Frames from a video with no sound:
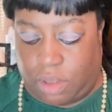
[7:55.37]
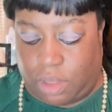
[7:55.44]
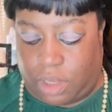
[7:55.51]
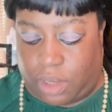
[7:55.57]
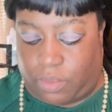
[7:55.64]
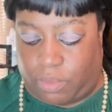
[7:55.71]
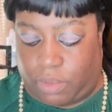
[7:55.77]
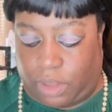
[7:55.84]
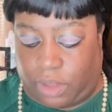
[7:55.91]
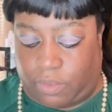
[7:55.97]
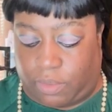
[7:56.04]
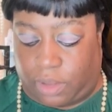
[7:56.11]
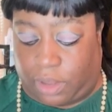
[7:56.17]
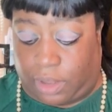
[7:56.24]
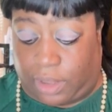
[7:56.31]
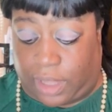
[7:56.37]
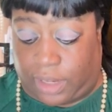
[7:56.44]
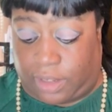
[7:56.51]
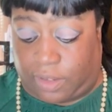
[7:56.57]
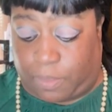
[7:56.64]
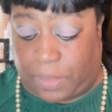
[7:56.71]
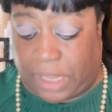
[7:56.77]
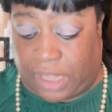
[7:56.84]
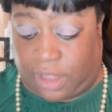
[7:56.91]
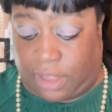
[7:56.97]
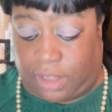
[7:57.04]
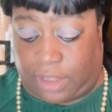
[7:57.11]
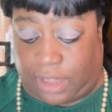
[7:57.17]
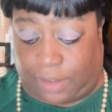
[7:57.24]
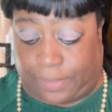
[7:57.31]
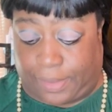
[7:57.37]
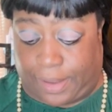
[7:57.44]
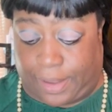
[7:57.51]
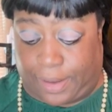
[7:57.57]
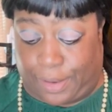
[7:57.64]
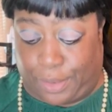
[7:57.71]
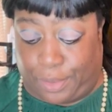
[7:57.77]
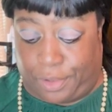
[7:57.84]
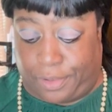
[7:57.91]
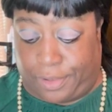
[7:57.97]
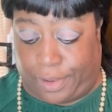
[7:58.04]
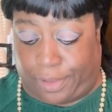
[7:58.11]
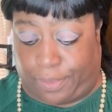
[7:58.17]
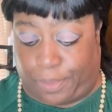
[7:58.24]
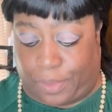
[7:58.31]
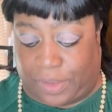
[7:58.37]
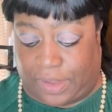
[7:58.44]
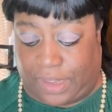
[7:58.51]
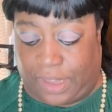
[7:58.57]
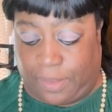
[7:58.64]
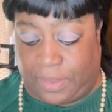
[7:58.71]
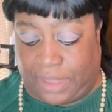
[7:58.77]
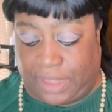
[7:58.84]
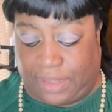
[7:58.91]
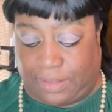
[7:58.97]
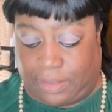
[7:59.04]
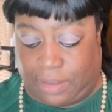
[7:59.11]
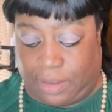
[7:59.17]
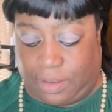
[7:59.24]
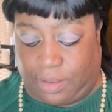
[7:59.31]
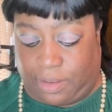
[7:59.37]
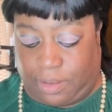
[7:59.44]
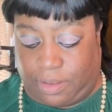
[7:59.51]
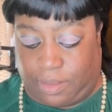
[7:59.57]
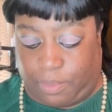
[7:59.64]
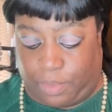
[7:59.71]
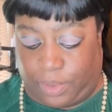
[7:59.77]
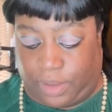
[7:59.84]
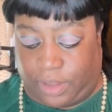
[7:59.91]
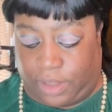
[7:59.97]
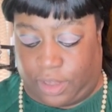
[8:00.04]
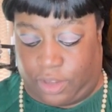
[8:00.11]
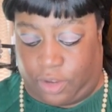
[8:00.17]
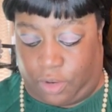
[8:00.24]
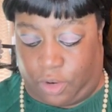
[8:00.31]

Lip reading: I really, really like this palette. Like I say, I know you're not supposed to keep it this long, but your